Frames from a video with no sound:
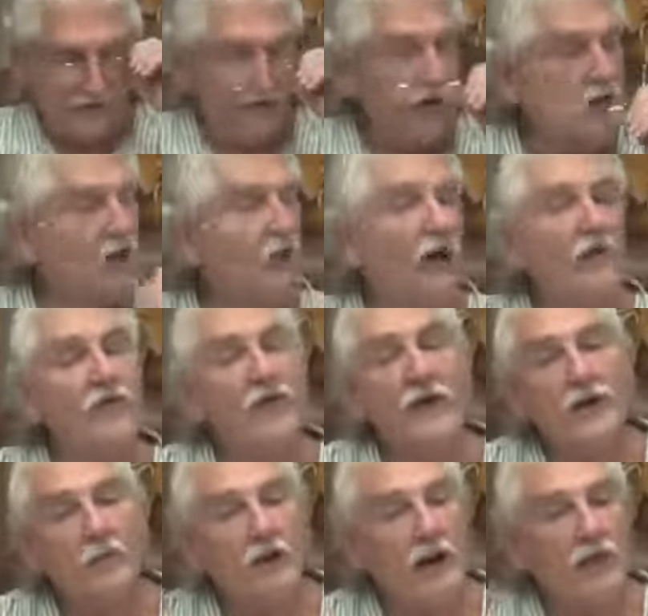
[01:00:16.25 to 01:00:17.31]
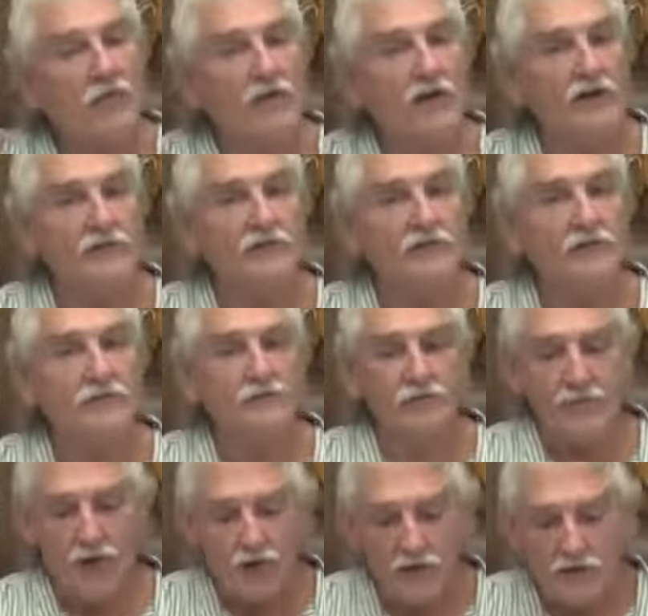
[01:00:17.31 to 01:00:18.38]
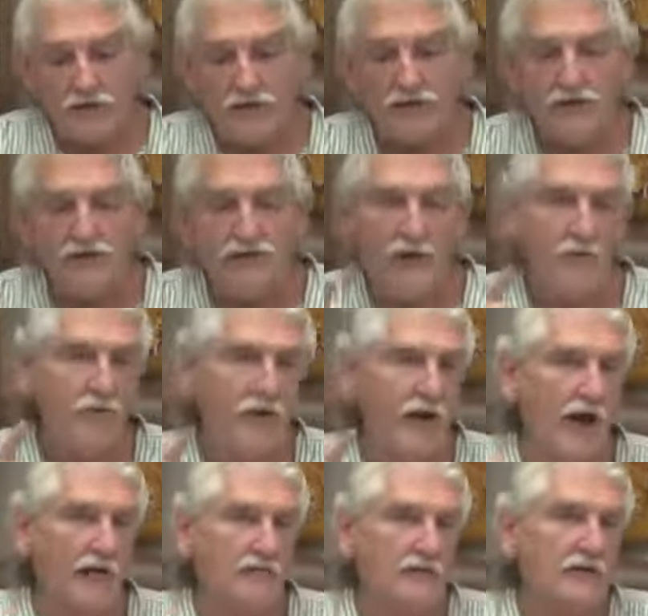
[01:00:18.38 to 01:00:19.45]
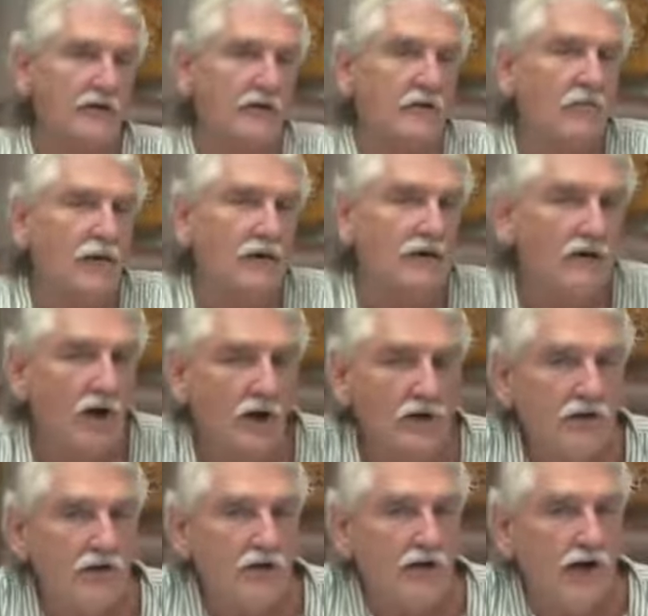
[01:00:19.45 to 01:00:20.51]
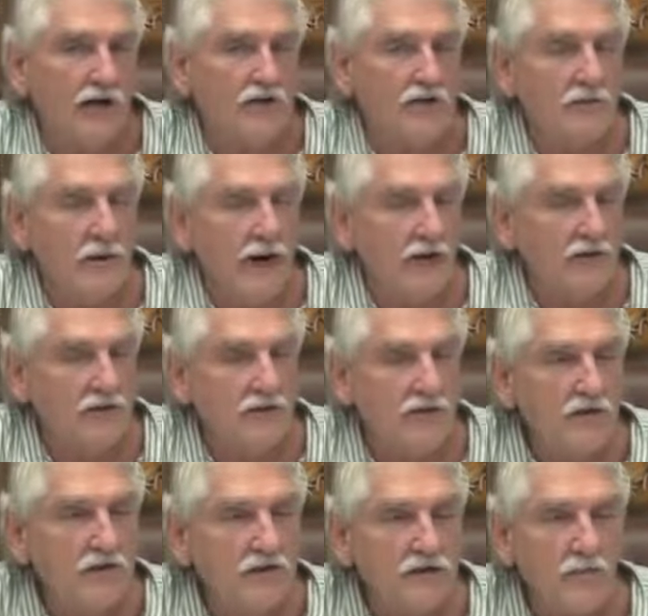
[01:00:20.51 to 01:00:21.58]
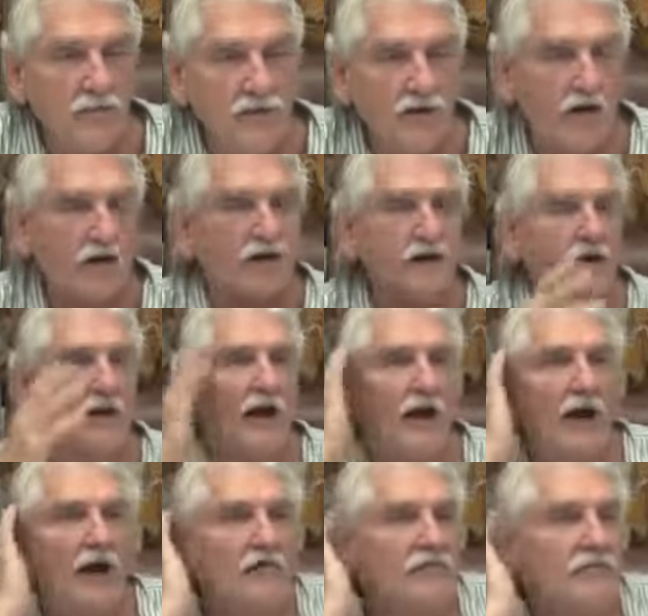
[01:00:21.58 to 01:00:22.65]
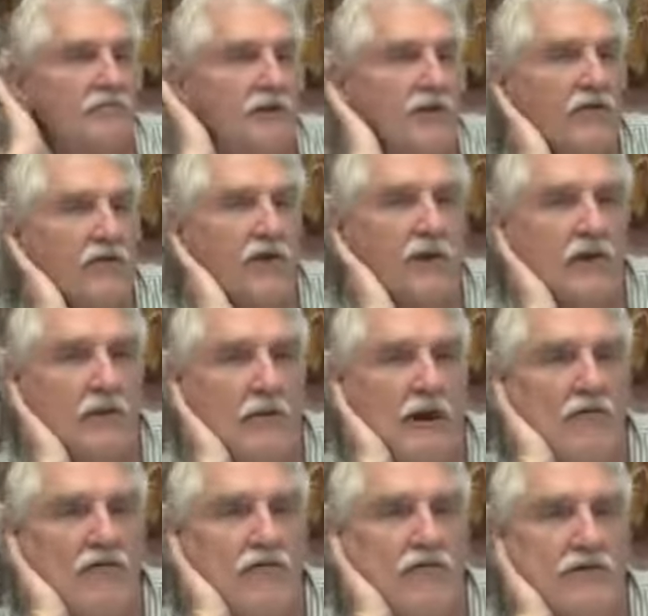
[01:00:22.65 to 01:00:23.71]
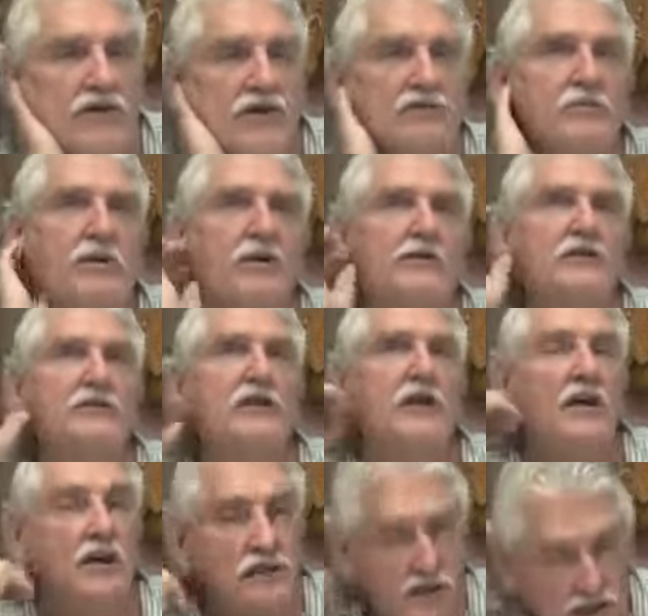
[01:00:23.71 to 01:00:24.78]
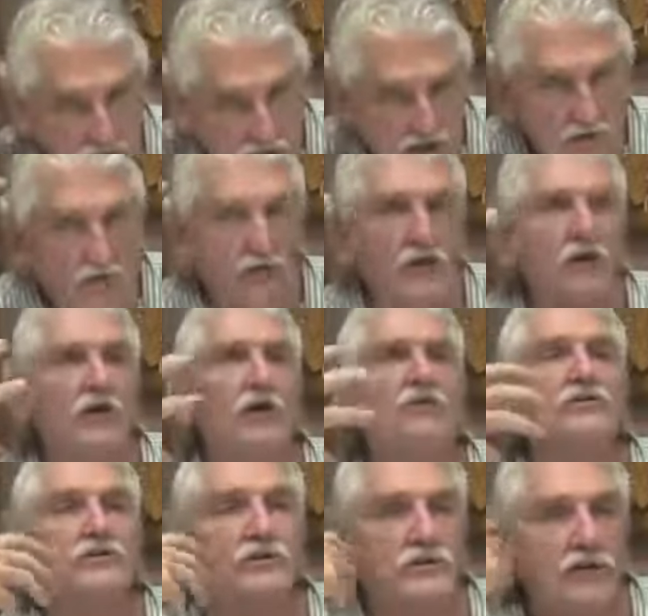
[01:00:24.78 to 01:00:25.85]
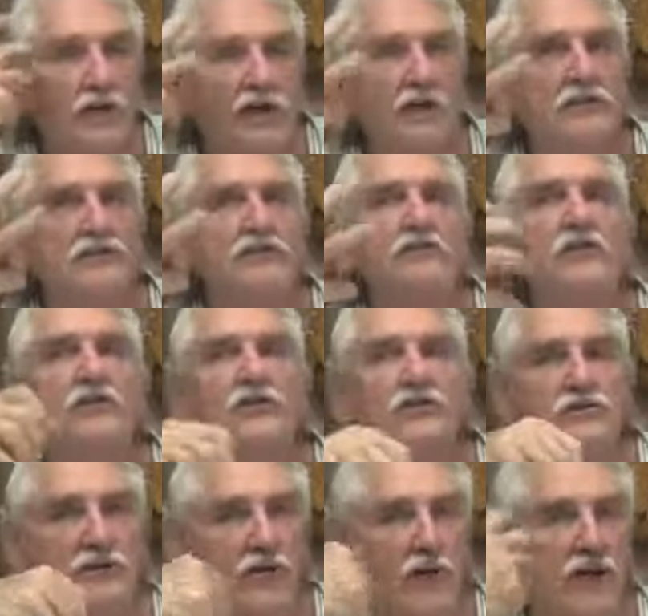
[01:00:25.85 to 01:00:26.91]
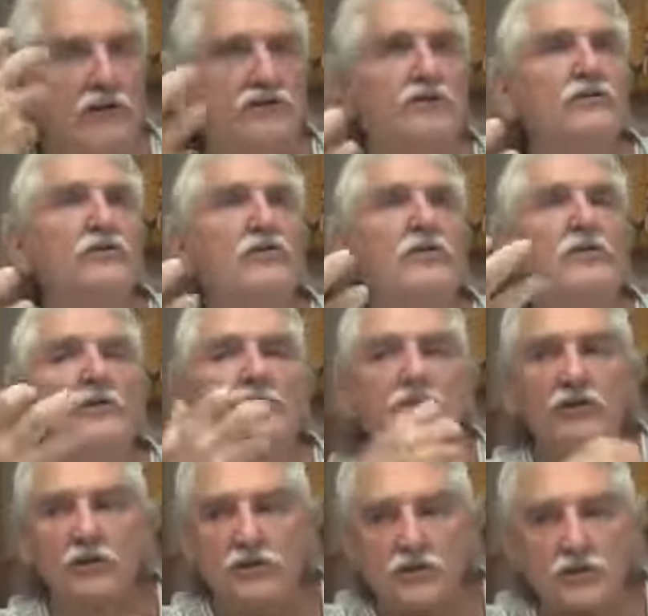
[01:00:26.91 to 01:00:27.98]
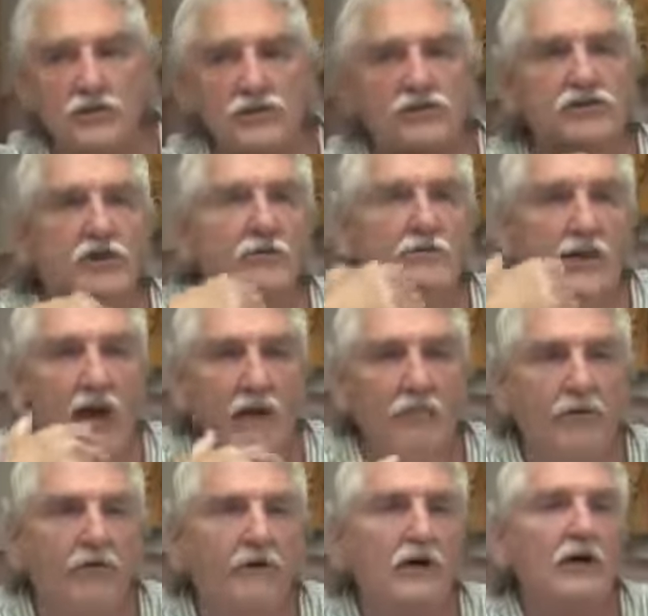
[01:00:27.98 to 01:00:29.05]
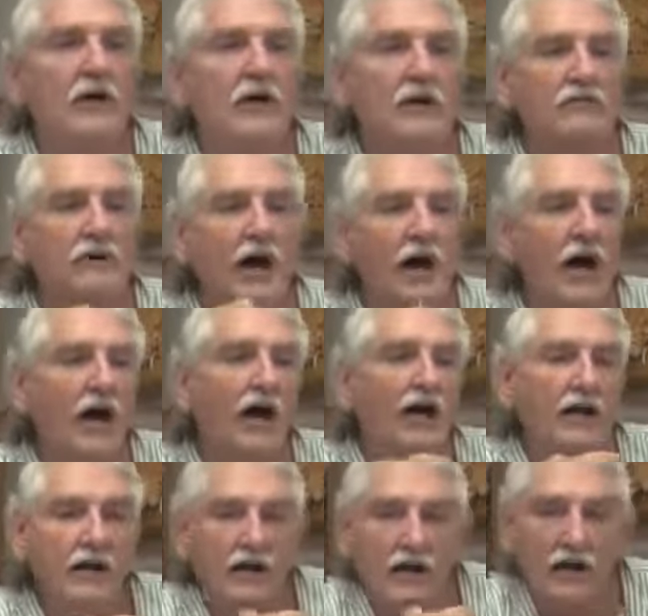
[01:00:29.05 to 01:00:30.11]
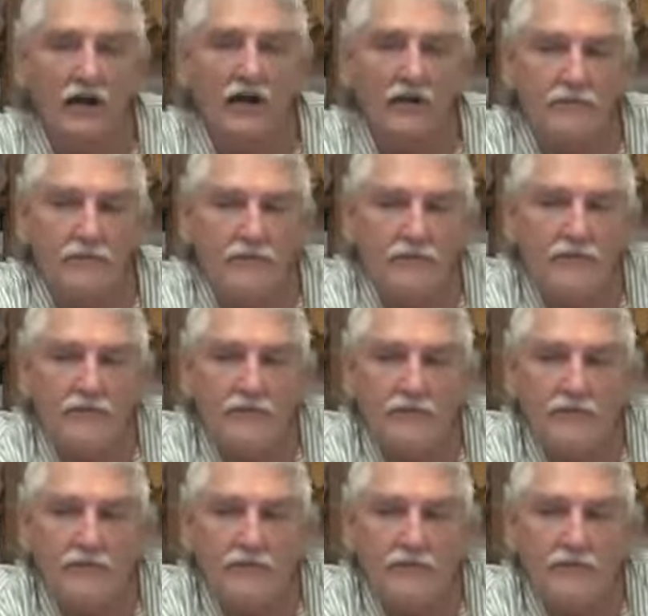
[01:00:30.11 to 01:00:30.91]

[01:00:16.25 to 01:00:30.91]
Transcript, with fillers: You know what? Think about this. Now, this is something I was wanted to talk to you guys about too. Something that I've been thinking about through the years because it, it's another one of those things that you use castor oil, you use some type of, of high um,